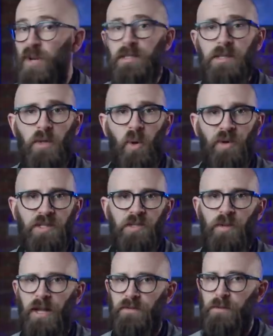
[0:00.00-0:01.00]
First, the
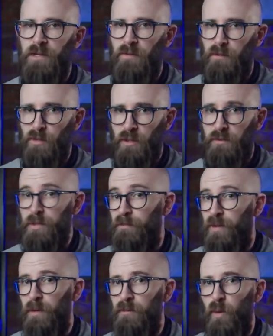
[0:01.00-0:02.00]
organs would have to be
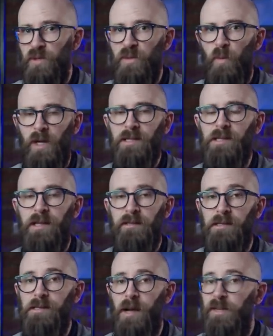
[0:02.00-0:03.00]
removed. The important ones, like
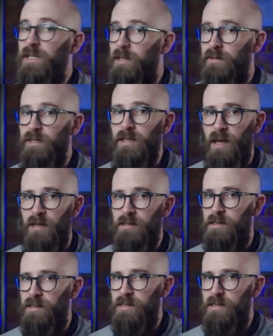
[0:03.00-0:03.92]
the stomach, liver, lungs, and